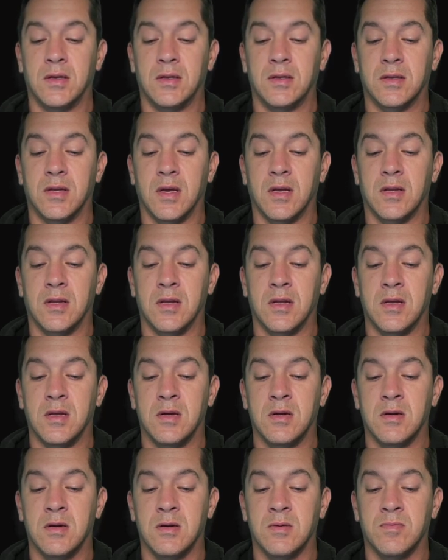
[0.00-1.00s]
and
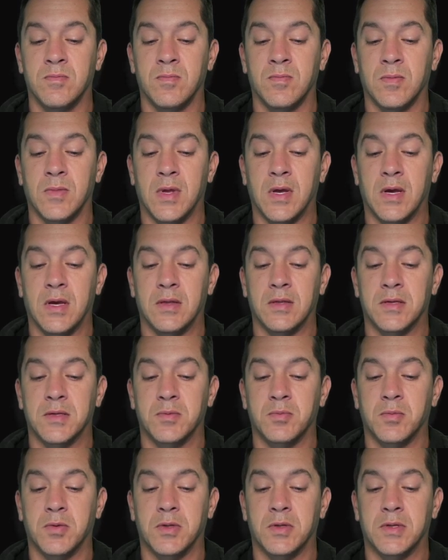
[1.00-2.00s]
here, and let's
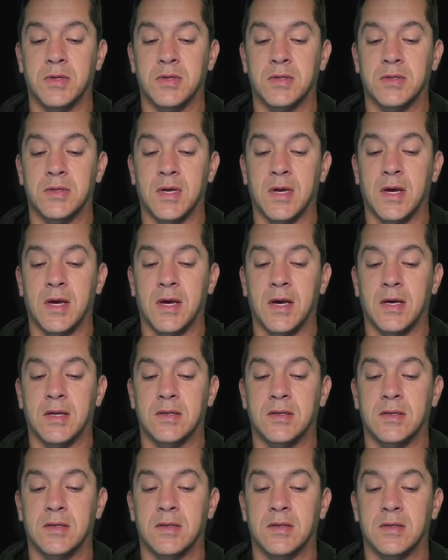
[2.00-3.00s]
put this
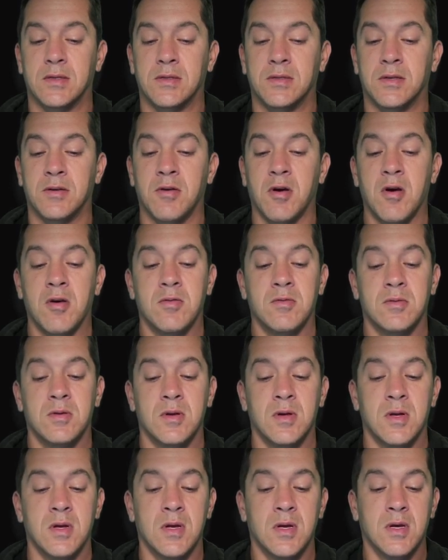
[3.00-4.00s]
at zero.
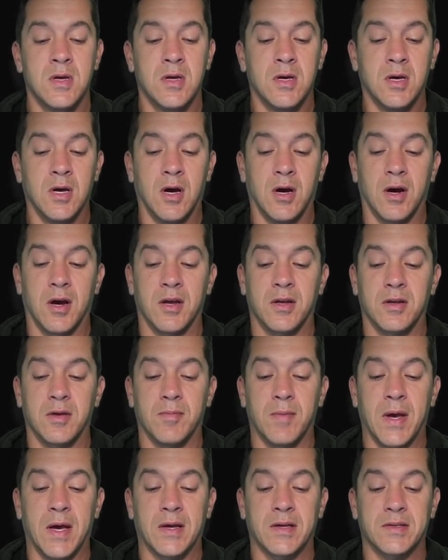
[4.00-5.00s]
All right, a
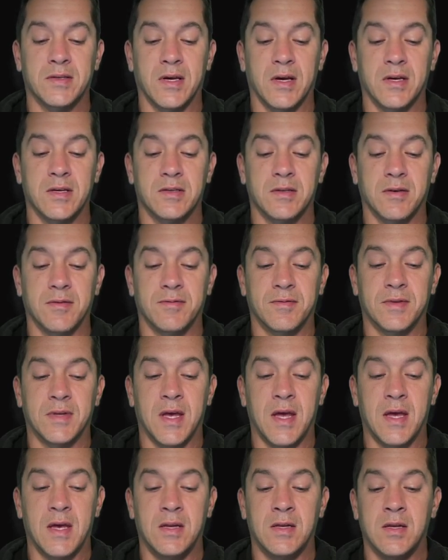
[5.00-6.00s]
max size of
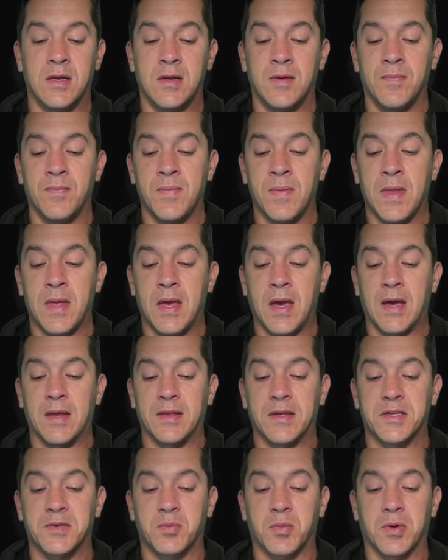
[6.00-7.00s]
10.
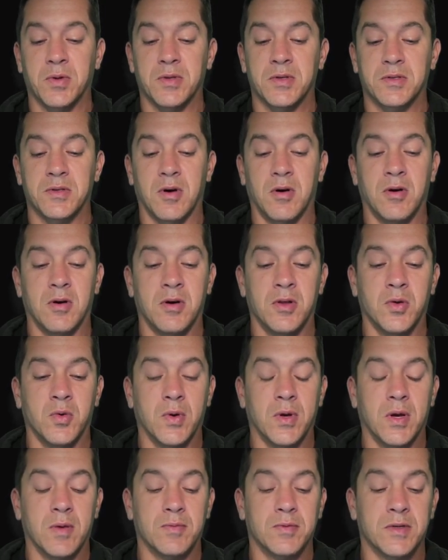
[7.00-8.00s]
Let's bring this all the way
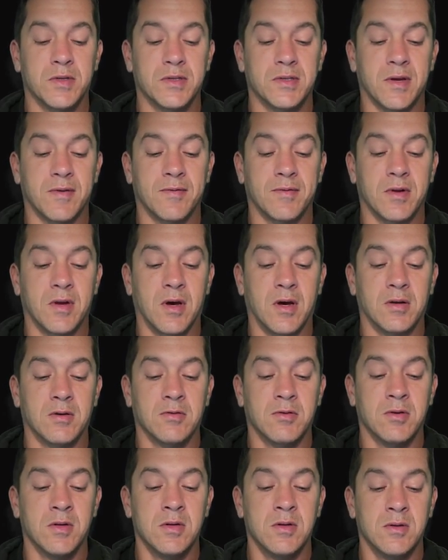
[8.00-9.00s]
up to
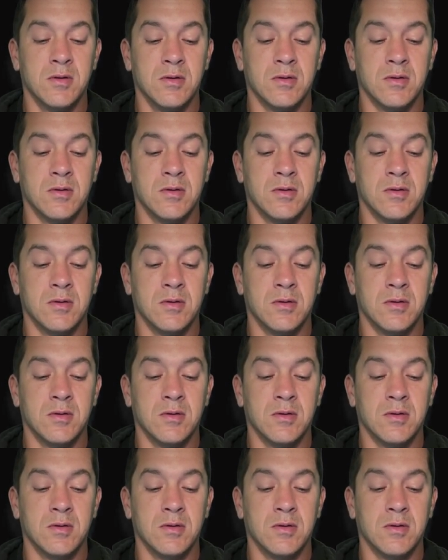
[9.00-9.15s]
700,